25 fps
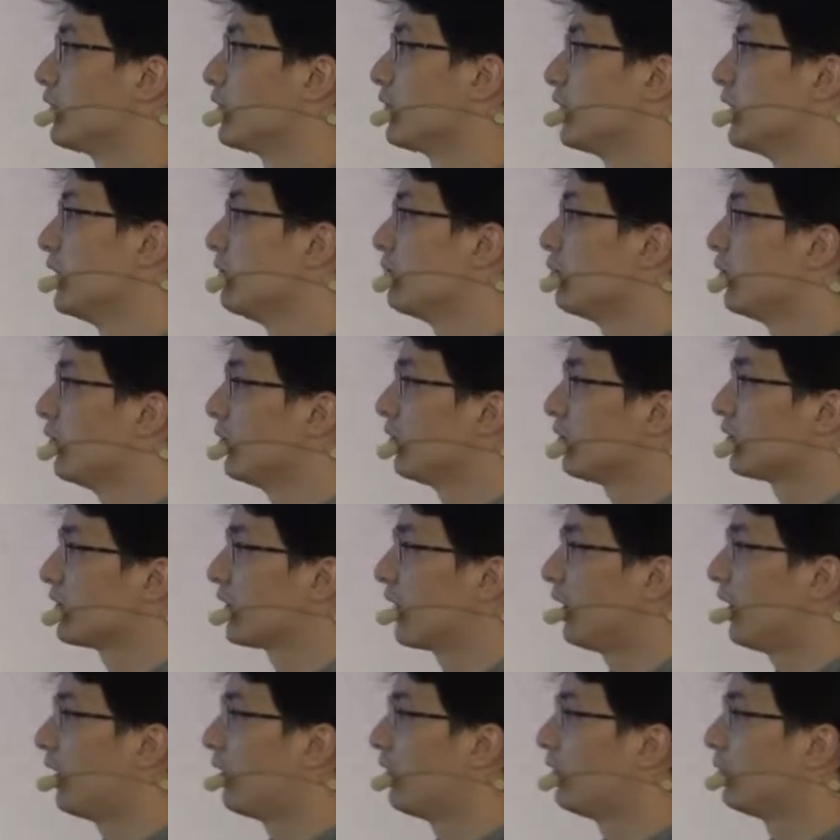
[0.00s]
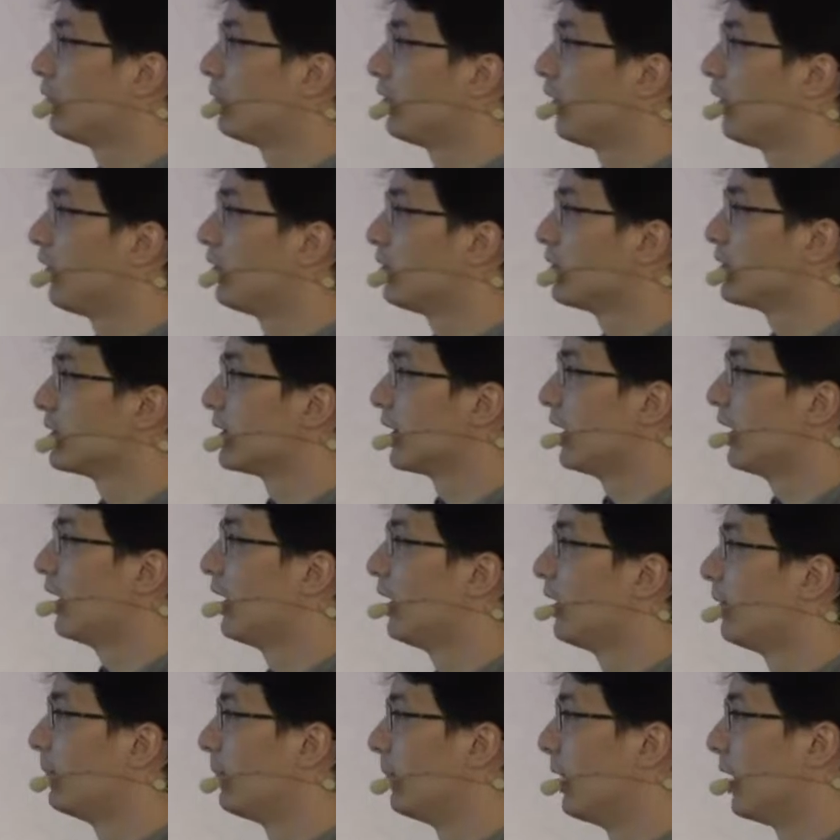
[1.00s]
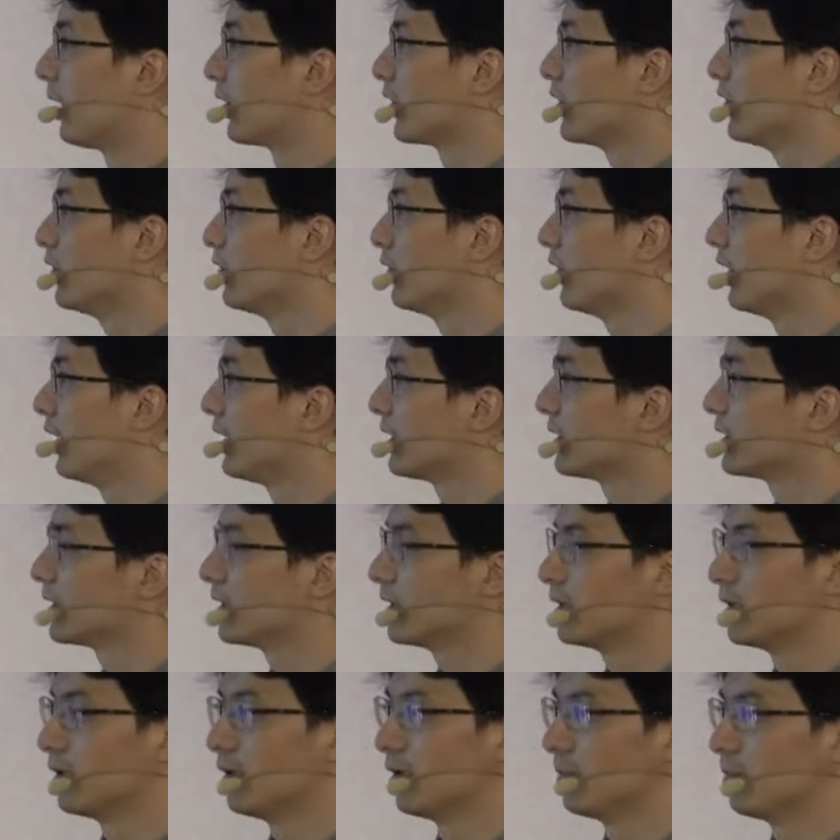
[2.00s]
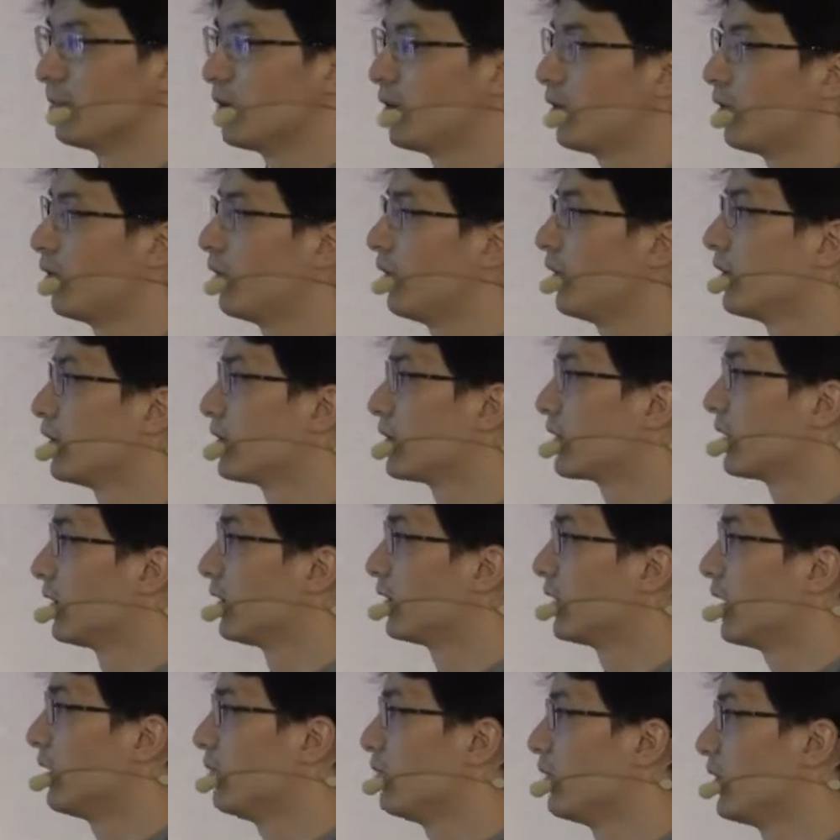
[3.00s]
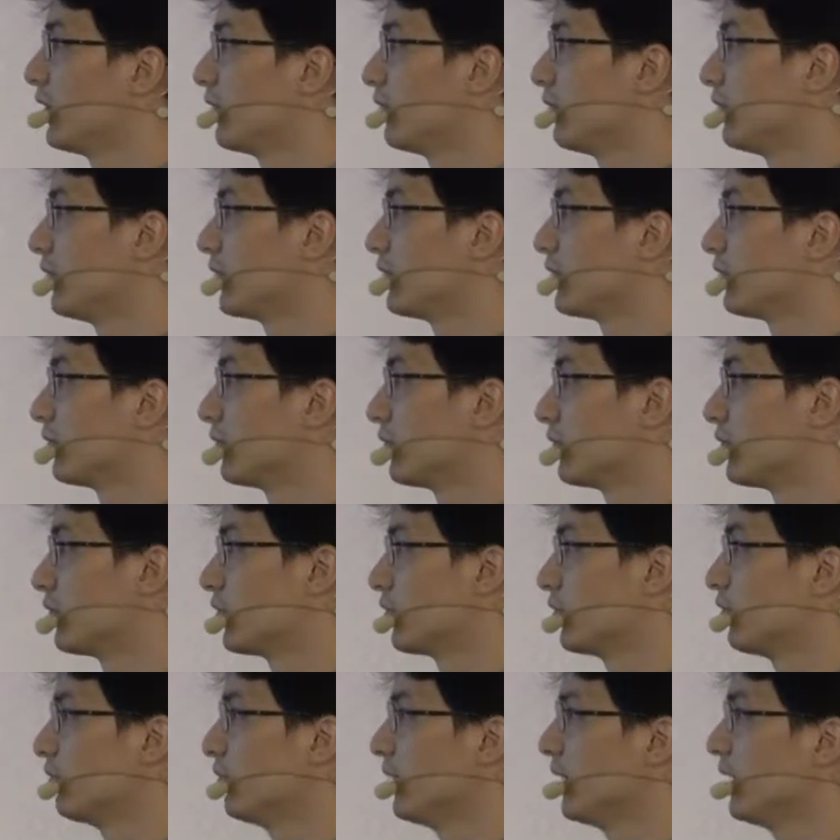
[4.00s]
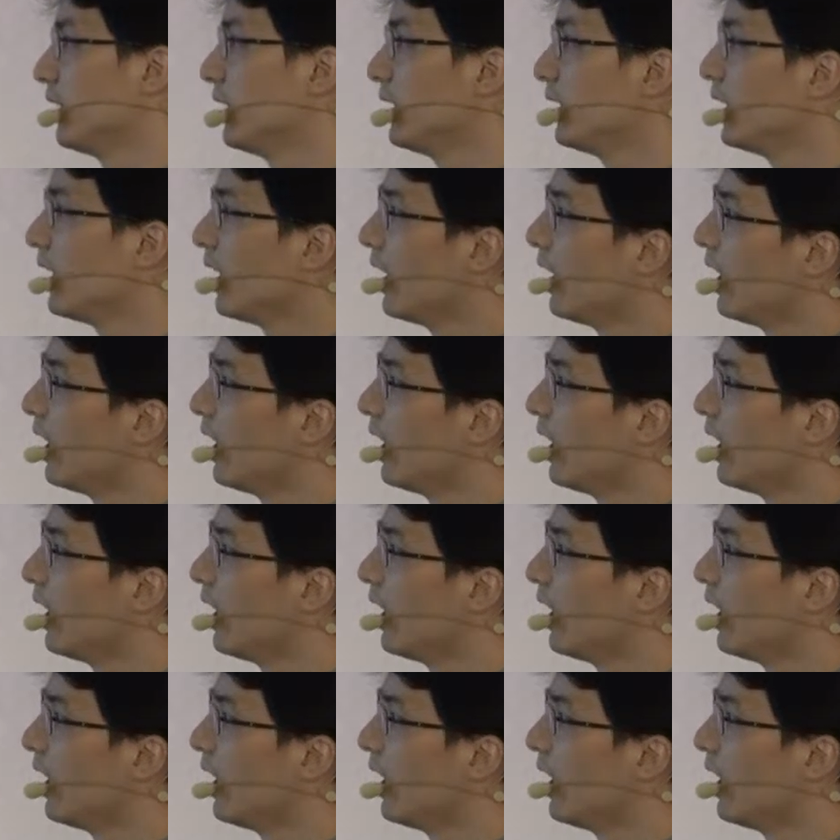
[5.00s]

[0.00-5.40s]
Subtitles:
input how long the QoS time period should be,